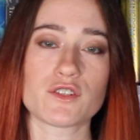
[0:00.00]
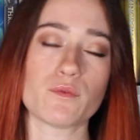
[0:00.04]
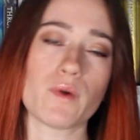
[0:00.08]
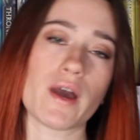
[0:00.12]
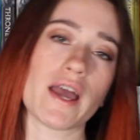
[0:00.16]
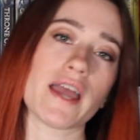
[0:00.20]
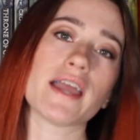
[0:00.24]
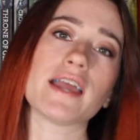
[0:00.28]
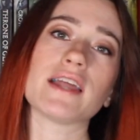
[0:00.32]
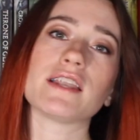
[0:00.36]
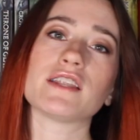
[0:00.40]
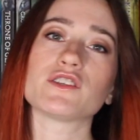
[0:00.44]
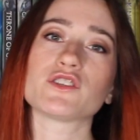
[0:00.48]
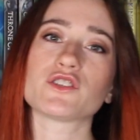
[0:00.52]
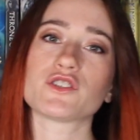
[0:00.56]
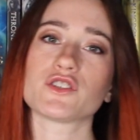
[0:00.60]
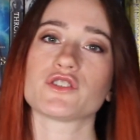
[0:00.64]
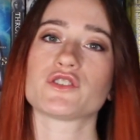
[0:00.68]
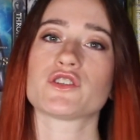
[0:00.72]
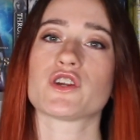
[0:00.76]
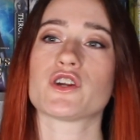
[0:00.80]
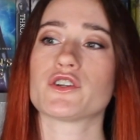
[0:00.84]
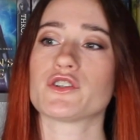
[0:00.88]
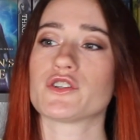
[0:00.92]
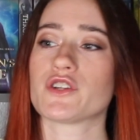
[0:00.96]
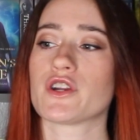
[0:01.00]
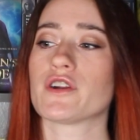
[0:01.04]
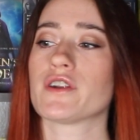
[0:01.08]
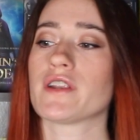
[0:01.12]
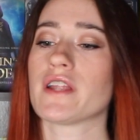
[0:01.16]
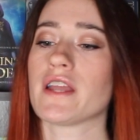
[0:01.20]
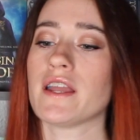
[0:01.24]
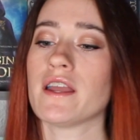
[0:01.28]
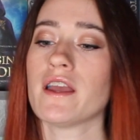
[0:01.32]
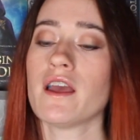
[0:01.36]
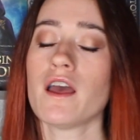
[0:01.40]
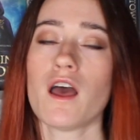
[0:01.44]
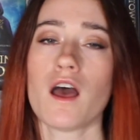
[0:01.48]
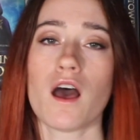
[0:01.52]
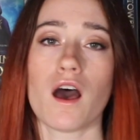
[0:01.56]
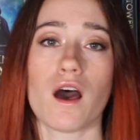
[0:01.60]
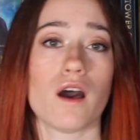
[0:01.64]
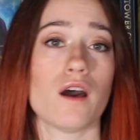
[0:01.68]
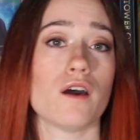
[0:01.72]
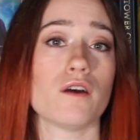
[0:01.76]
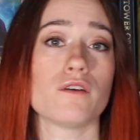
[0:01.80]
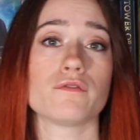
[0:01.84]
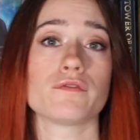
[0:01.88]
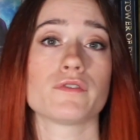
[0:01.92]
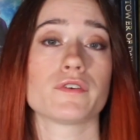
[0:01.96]
away, and it's just her journey
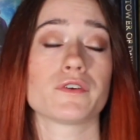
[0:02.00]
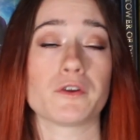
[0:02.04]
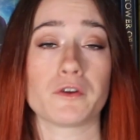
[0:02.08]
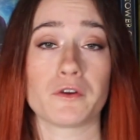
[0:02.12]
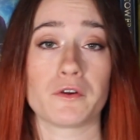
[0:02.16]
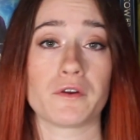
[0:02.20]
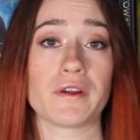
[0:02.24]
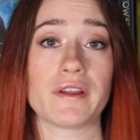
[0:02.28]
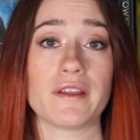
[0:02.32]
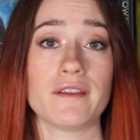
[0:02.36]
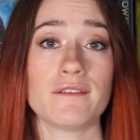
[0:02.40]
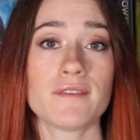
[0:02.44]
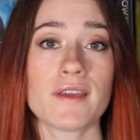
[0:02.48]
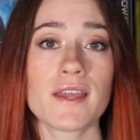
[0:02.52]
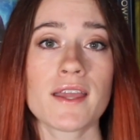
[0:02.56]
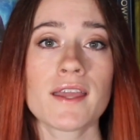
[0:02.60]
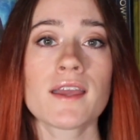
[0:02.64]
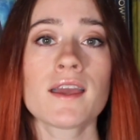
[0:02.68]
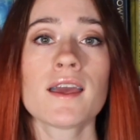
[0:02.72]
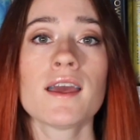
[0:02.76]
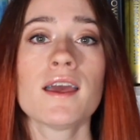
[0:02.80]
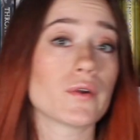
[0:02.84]
of grieving.